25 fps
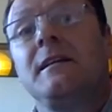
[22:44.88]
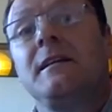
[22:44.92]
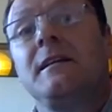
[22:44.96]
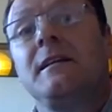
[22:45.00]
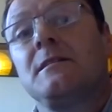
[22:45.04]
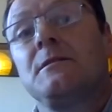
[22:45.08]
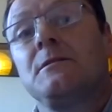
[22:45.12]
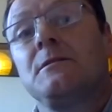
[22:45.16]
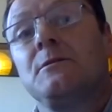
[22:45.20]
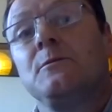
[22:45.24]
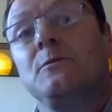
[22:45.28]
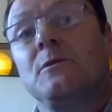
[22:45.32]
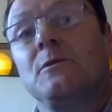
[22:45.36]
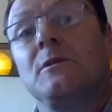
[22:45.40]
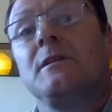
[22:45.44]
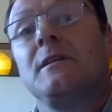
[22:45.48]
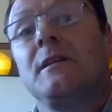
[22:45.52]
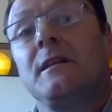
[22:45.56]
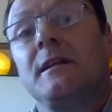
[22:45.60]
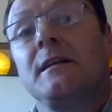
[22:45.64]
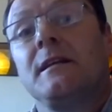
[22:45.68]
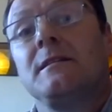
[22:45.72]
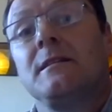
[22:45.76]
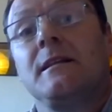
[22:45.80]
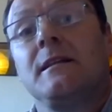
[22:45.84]
that's one of
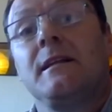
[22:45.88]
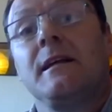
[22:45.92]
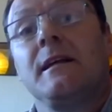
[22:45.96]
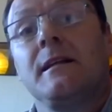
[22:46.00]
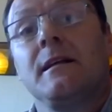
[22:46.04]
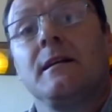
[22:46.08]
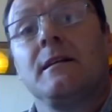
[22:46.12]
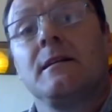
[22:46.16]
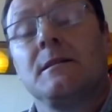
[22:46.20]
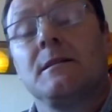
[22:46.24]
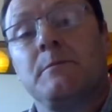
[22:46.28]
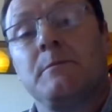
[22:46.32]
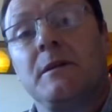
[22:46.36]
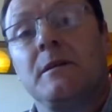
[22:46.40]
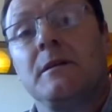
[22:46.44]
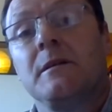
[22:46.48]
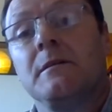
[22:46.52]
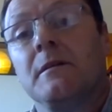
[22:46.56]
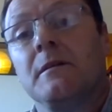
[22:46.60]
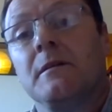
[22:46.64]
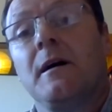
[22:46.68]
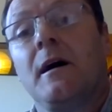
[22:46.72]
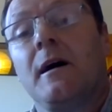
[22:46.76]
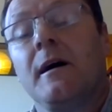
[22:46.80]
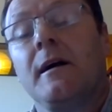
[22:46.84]
the things I think that has
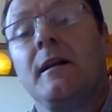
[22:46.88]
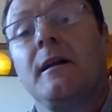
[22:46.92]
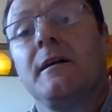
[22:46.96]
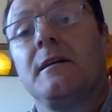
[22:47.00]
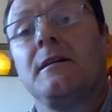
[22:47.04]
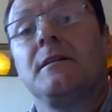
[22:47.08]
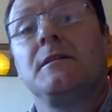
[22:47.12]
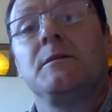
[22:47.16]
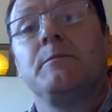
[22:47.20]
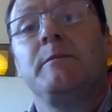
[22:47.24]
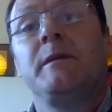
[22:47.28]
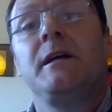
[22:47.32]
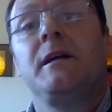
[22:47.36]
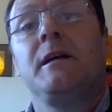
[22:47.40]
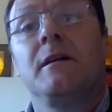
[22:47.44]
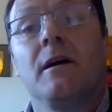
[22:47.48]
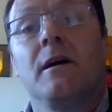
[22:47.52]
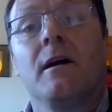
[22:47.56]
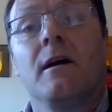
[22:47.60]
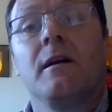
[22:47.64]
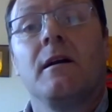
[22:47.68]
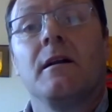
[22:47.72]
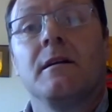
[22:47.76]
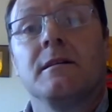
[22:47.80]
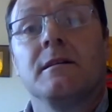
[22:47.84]
been highlighted to me in
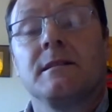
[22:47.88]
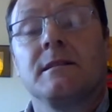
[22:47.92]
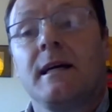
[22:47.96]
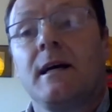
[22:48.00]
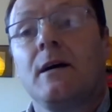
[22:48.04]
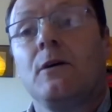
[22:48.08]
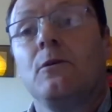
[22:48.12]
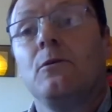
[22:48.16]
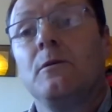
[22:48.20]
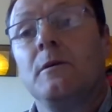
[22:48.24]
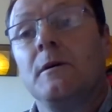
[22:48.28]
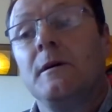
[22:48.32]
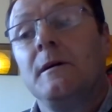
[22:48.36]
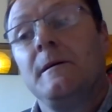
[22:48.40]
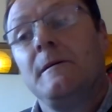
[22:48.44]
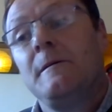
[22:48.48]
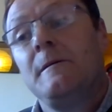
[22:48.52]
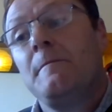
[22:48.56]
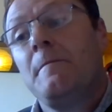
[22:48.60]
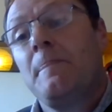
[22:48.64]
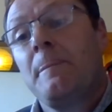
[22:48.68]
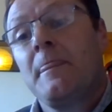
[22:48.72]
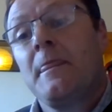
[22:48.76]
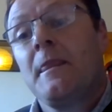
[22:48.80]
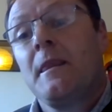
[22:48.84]
Ireland, is how
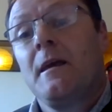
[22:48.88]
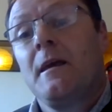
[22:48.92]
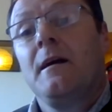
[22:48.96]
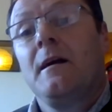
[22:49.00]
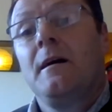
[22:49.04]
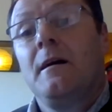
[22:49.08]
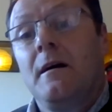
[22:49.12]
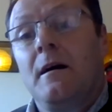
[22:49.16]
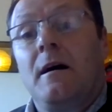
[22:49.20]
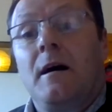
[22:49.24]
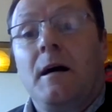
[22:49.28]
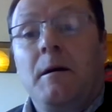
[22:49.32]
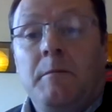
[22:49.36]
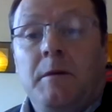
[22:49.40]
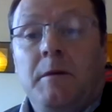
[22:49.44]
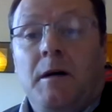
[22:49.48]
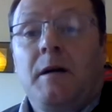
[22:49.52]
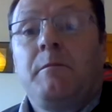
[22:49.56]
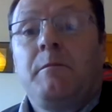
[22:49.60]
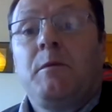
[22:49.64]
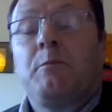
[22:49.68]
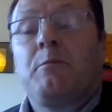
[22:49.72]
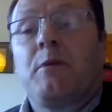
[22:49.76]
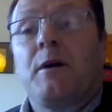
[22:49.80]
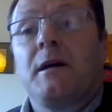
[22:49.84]

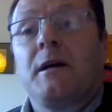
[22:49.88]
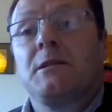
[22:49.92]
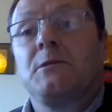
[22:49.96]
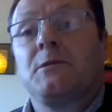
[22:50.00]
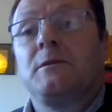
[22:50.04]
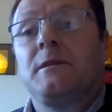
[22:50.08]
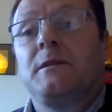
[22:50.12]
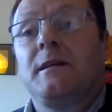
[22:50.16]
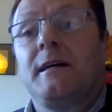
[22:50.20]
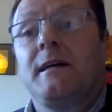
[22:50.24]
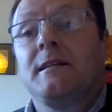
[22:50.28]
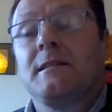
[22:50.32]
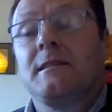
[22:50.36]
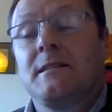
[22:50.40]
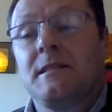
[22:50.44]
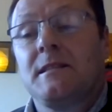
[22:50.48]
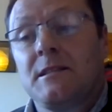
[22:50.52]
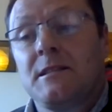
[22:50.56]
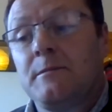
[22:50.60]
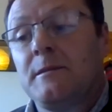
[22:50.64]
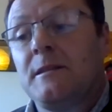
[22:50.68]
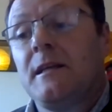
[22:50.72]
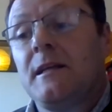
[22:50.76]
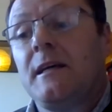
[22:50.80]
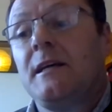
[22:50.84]
I'm impressed with the health
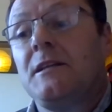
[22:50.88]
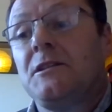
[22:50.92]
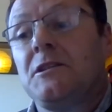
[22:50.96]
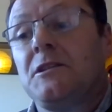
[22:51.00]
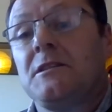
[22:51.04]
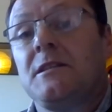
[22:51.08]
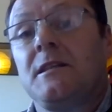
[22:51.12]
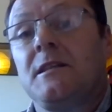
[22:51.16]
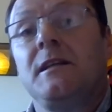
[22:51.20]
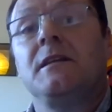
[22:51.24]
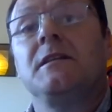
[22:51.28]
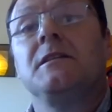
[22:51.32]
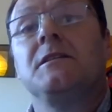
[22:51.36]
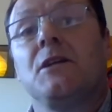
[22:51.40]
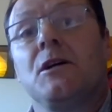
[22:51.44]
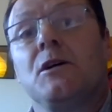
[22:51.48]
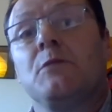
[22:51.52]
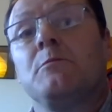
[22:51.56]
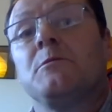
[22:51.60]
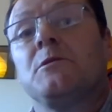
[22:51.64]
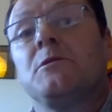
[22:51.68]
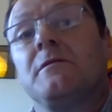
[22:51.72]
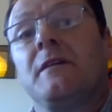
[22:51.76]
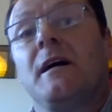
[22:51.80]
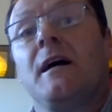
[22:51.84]
system and the HSE in
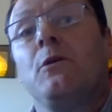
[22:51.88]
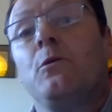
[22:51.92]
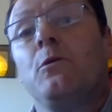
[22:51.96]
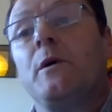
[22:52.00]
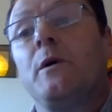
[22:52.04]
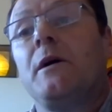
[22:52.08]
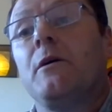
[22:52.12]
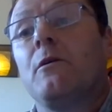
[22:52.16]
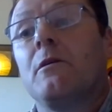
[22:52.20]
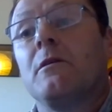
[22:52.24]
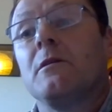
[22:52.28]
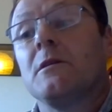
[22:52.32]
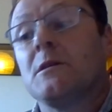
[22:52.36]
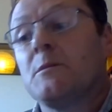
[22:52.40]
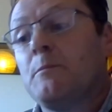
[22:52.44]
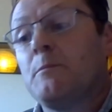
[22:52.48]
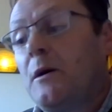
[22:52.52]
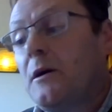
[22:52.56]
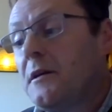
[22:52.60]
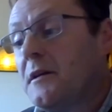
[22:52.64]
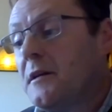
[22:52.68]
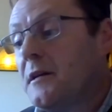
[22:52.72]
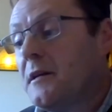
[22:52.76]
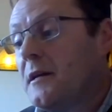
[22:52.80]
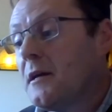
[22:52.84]
terms of how we are
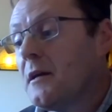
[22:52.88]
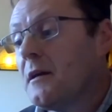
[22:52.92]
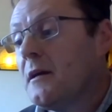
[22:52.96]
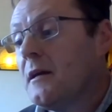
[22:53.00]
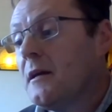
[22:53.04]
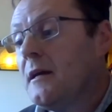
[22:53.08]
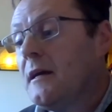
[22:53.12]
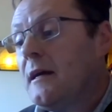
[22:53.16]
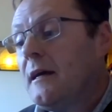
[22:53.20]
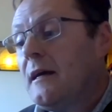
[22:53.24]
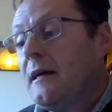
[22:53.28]
responding